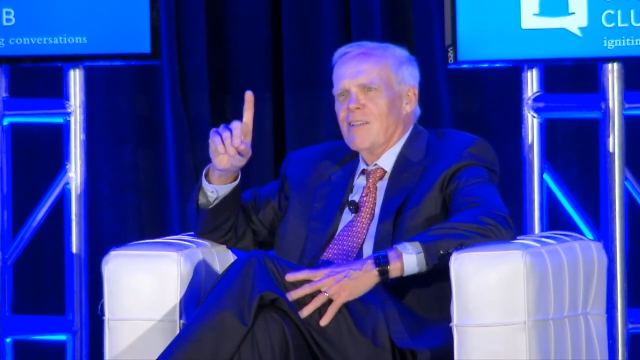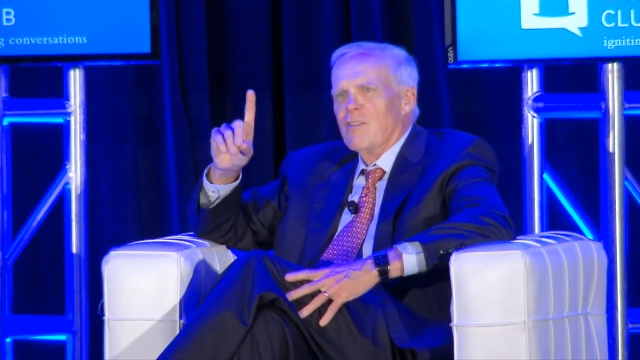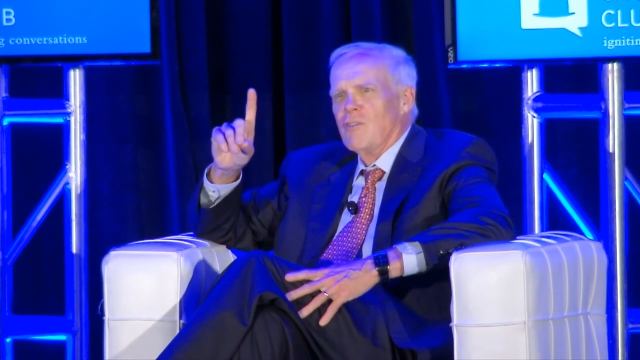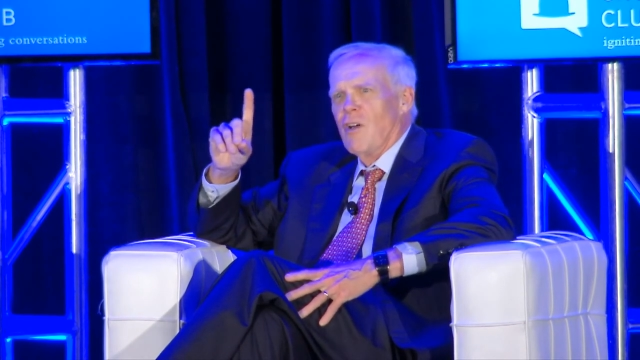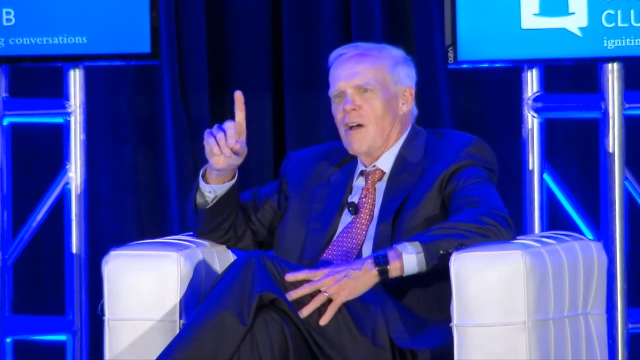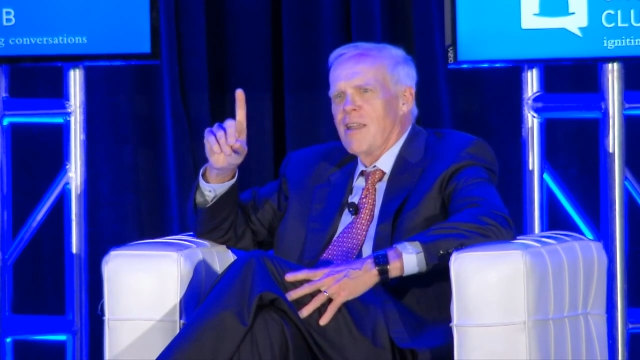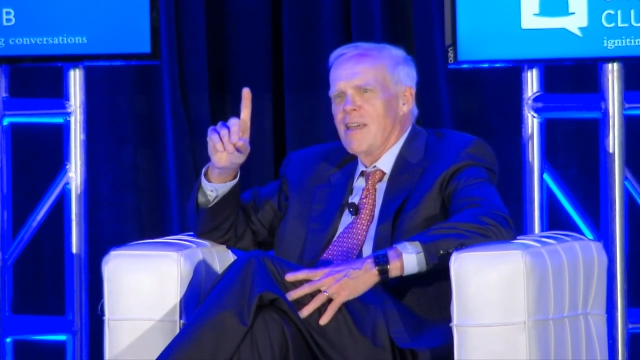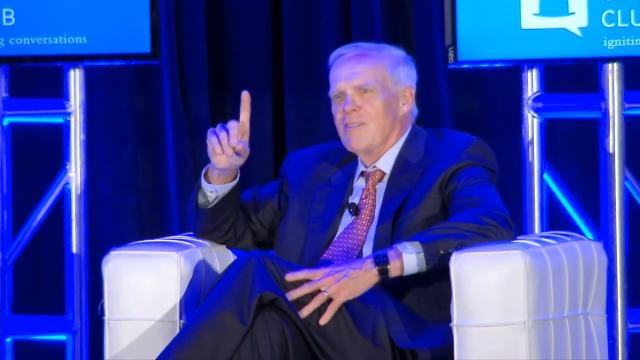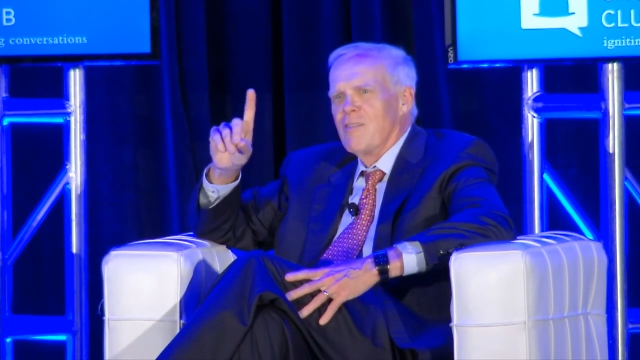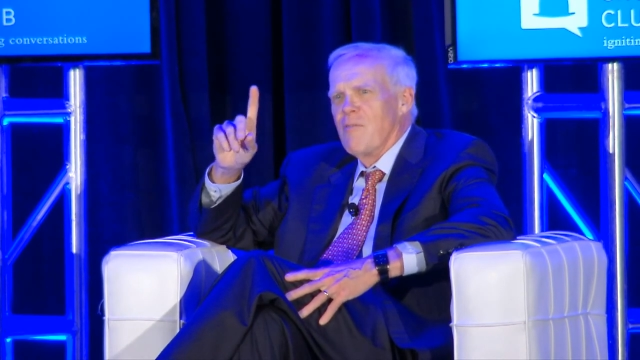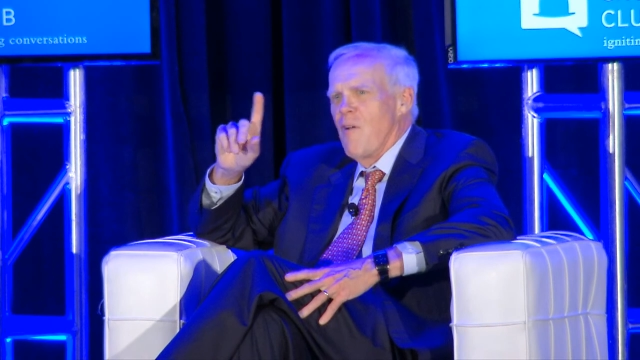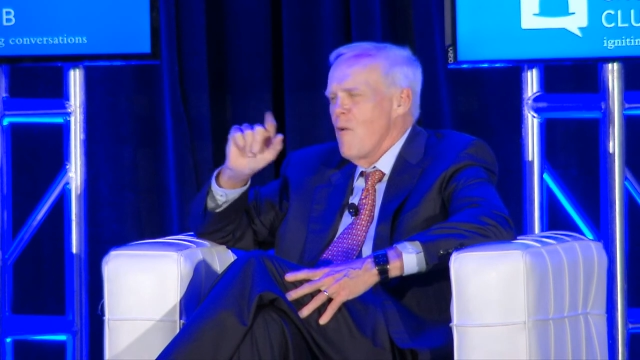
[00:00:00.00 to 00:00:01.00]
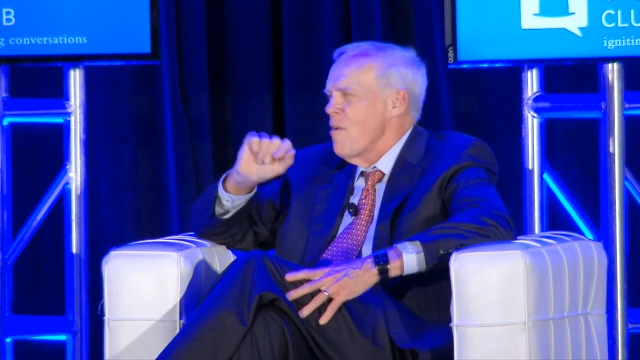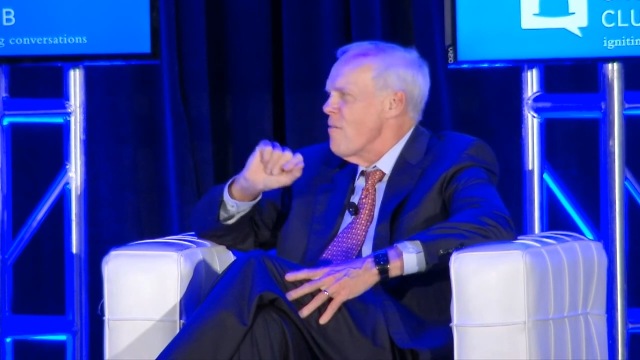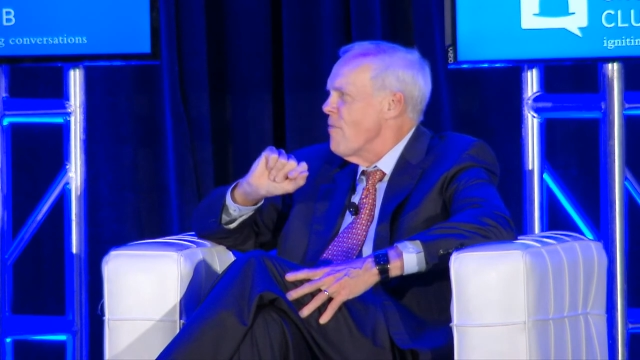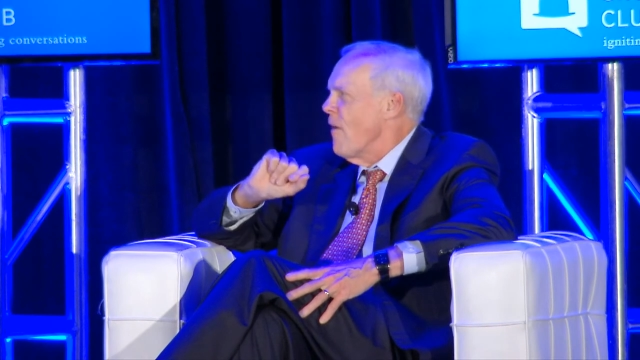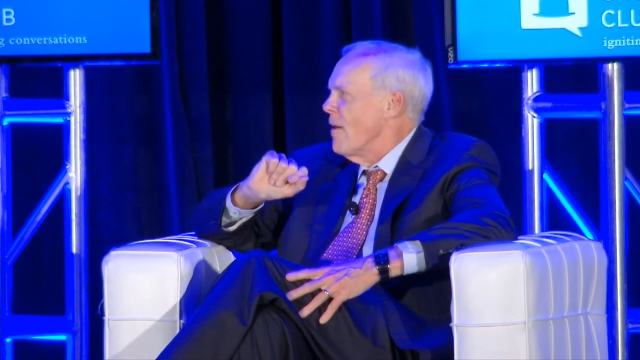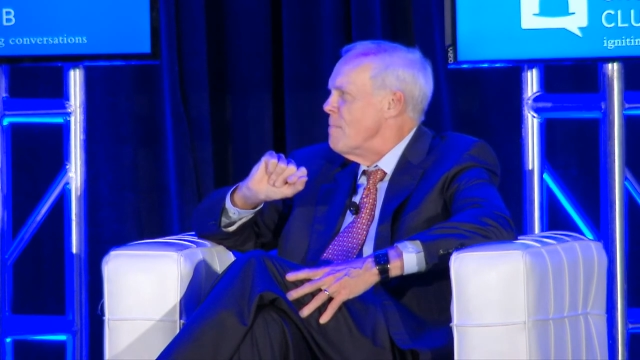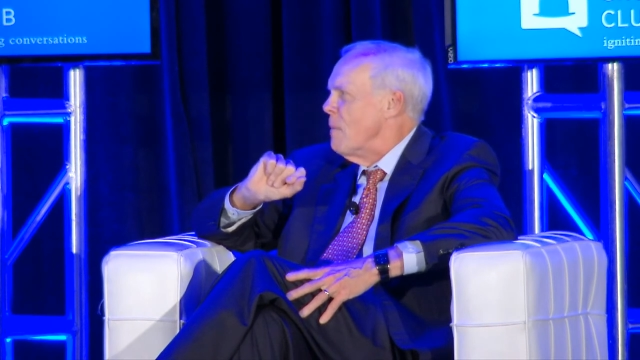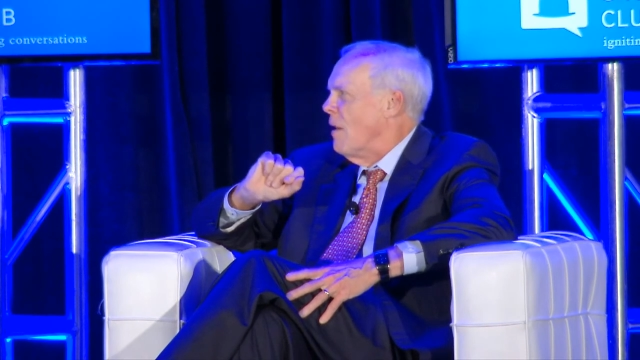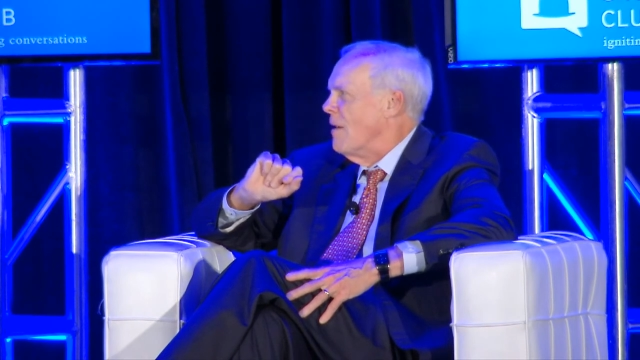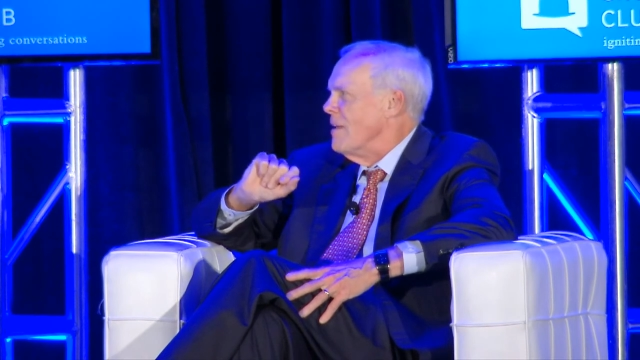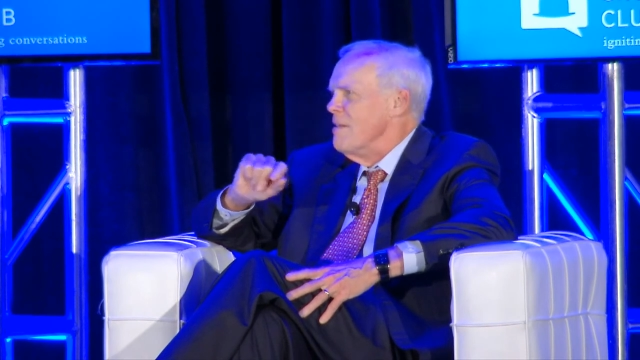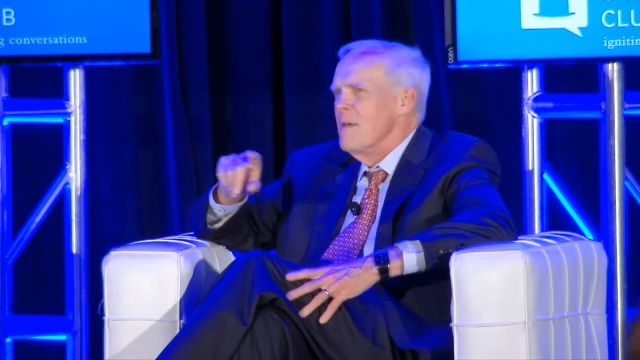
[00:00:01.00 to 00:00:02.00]
John has a very fine
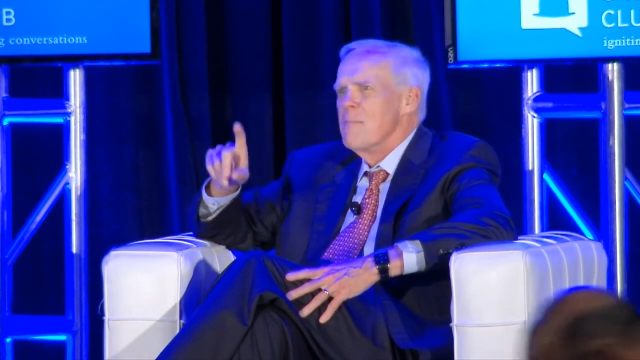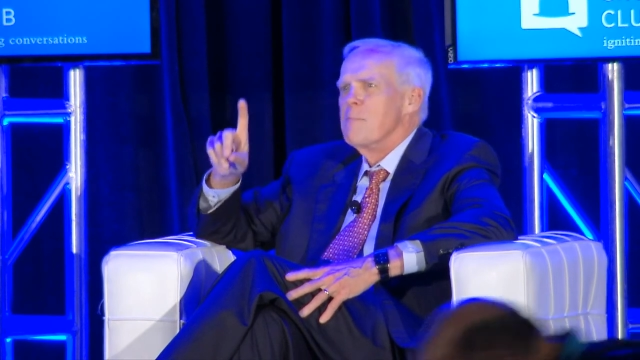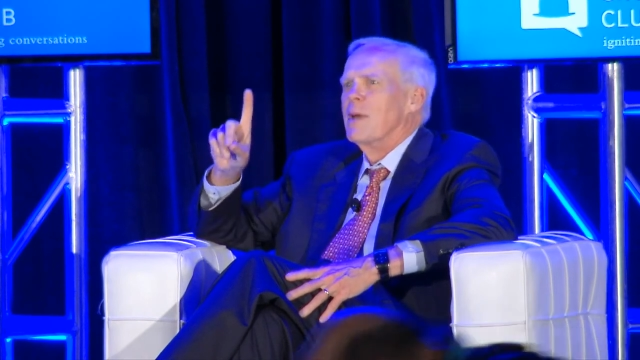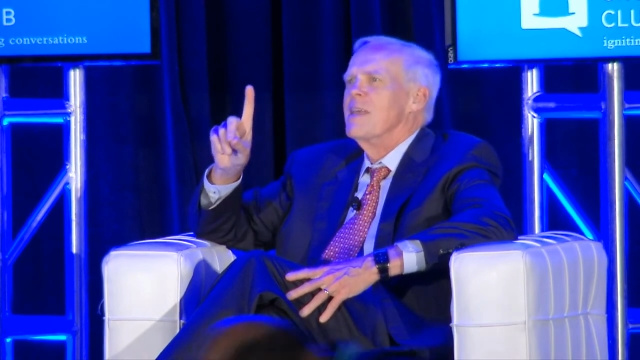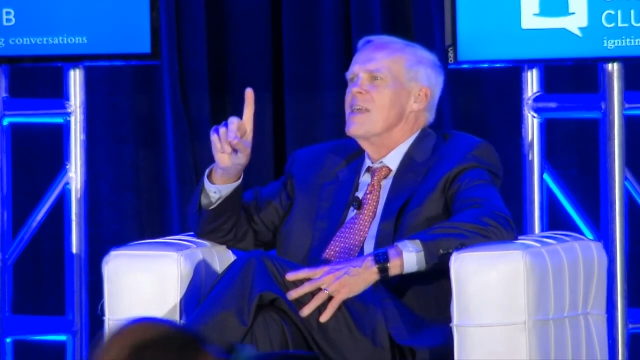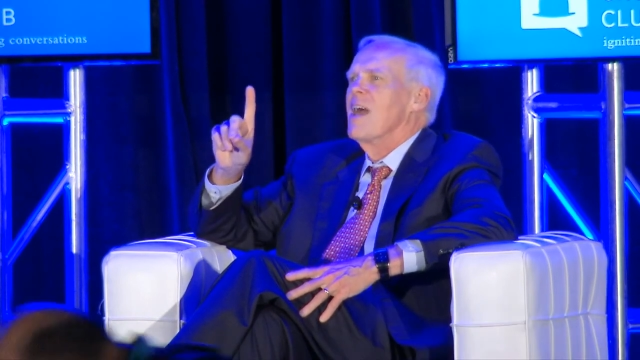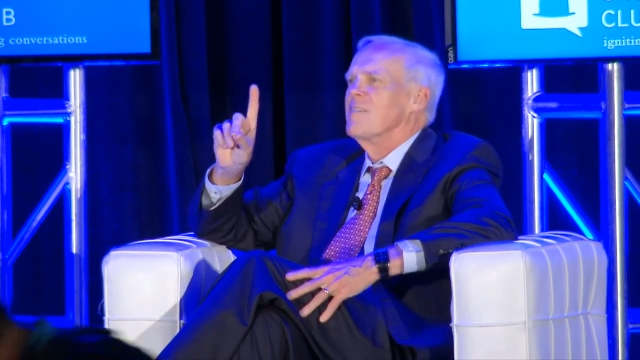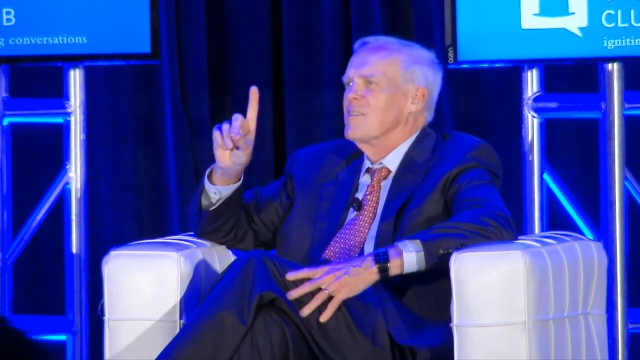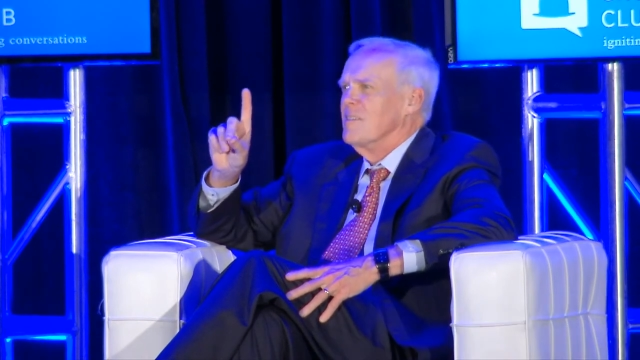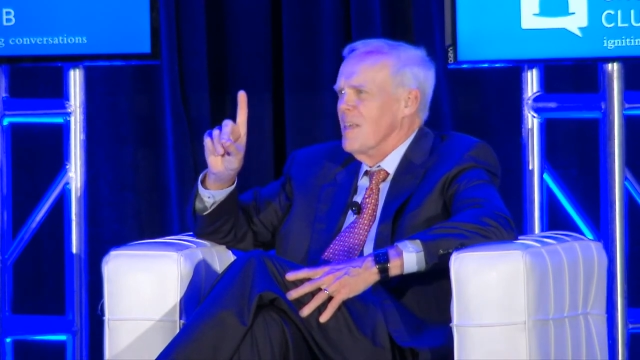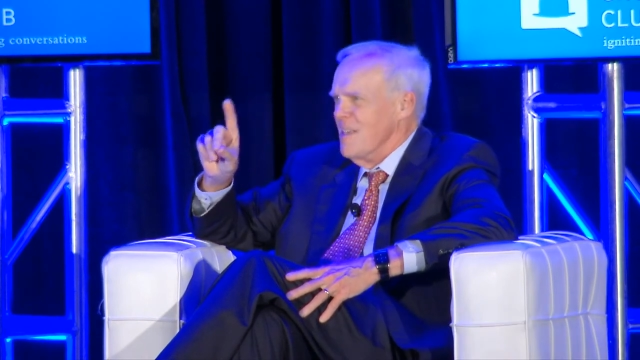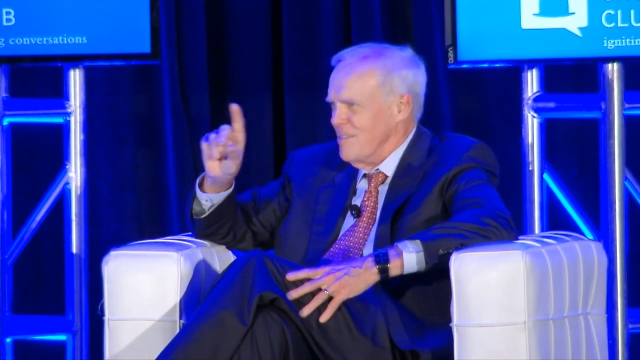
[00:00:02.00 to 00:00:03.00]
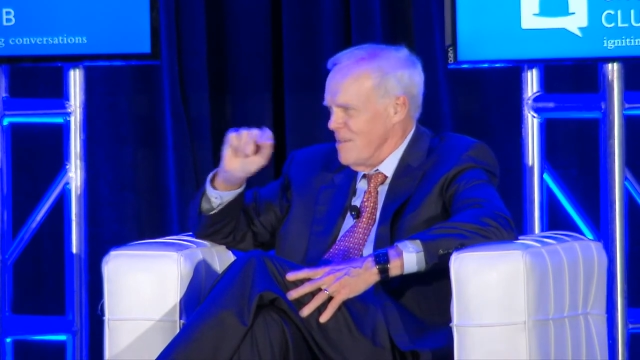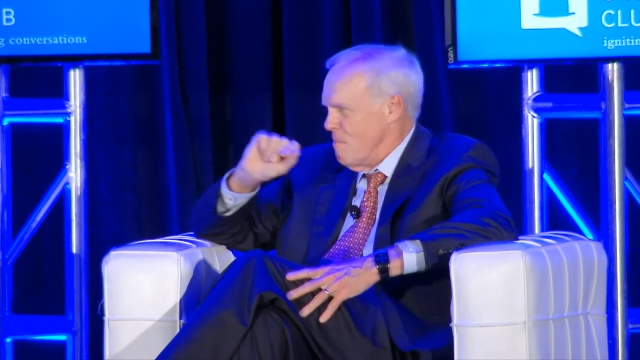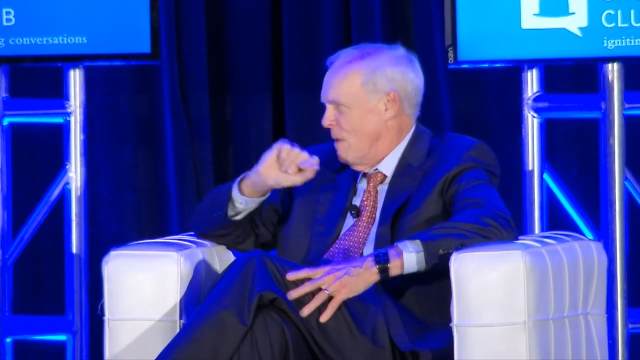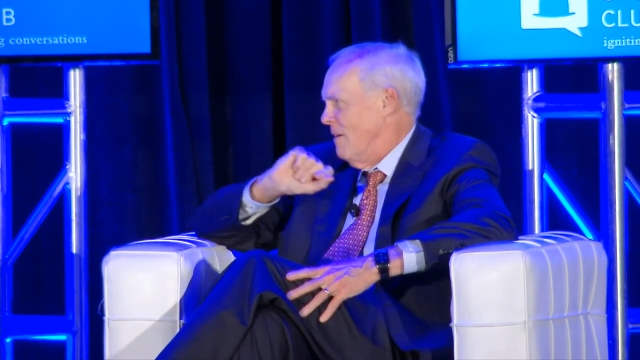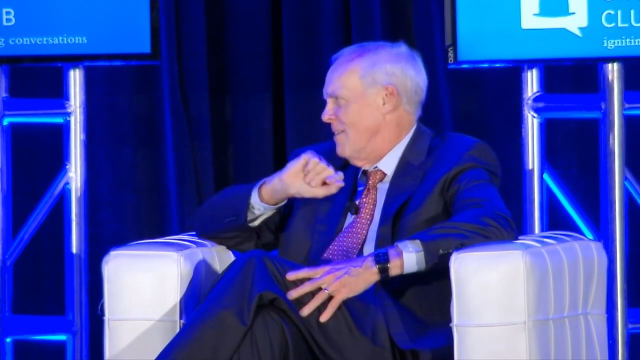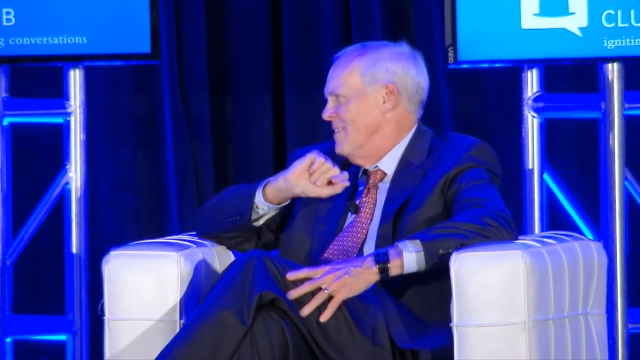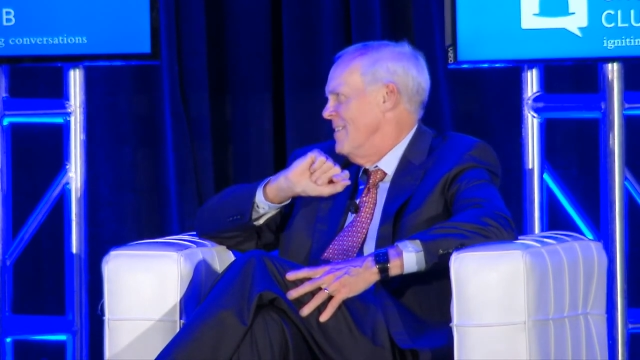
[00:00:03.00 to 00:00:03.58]
mind, but he has a lazy mind.